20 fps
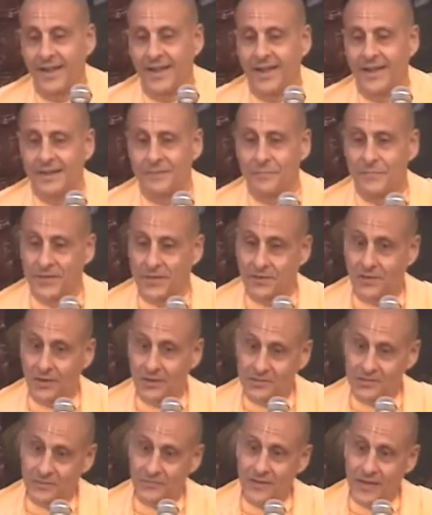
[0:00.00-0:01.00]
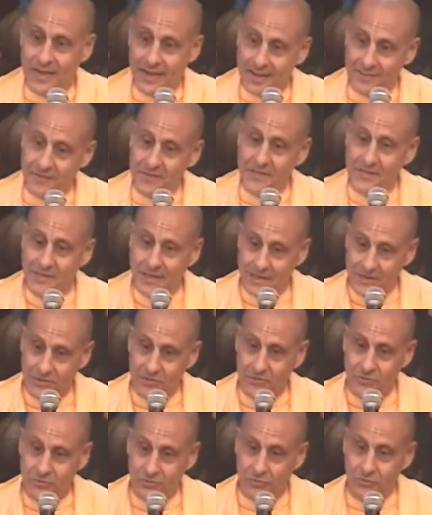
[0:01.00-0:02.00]
And because of having
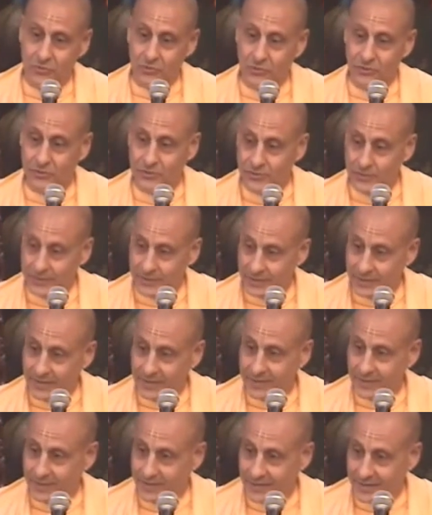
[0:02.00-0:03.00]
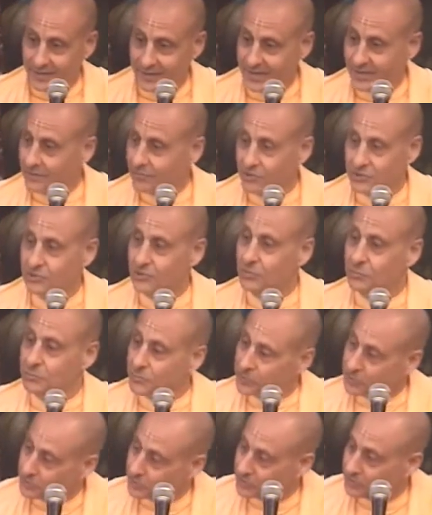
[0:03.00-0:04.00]
that jewel, he was so
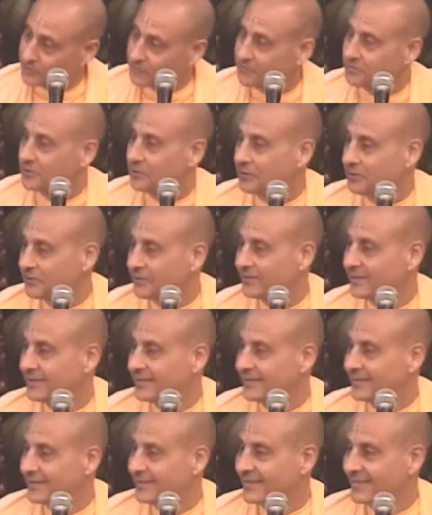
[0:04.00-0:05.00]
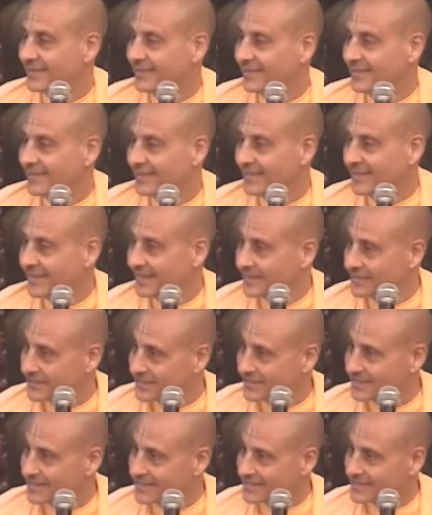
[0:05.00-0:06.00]
beautiful. He had
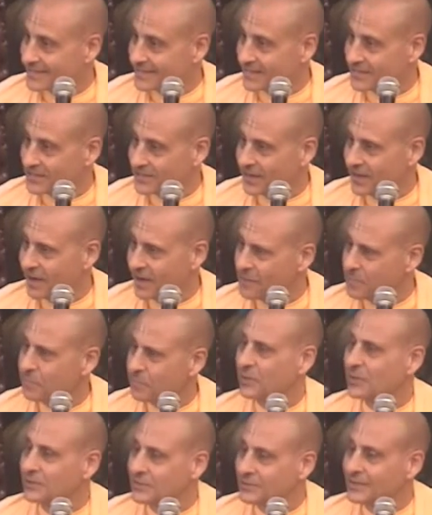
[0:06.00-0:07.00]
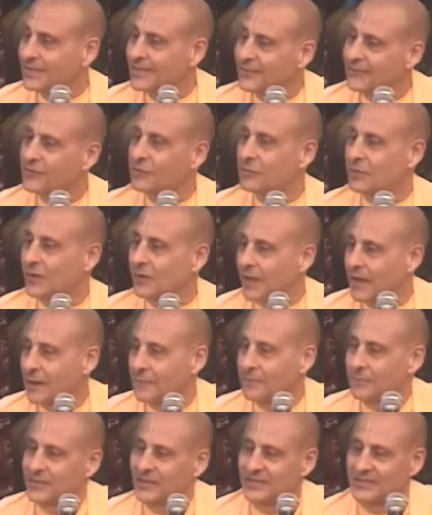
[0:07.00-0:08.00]
such unbelievable
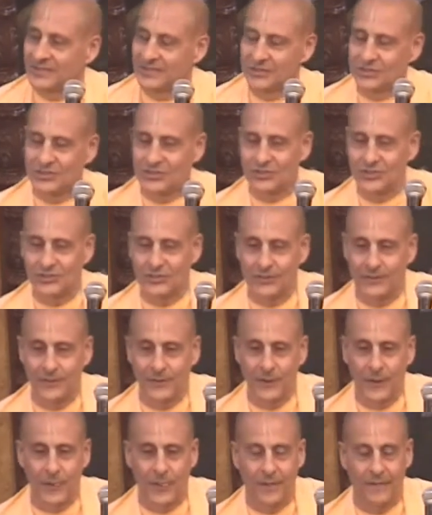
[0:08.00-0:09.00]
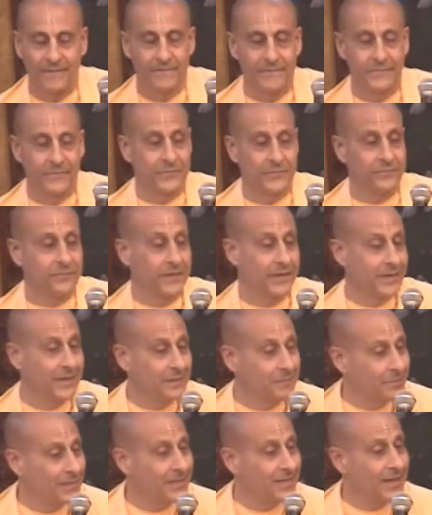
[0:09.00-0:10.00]
opulences that
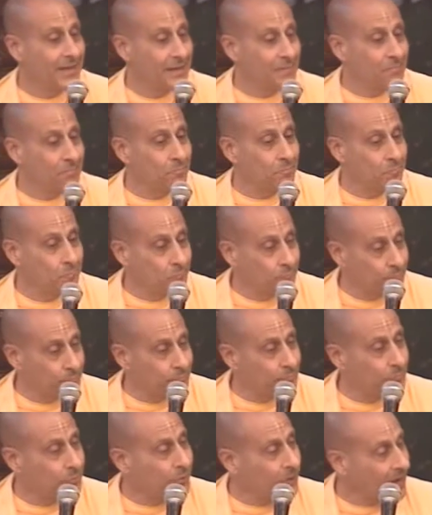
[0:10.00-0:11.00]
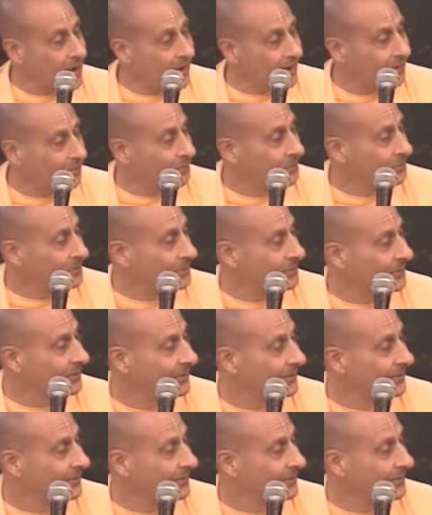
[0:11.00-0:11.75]
he became proud.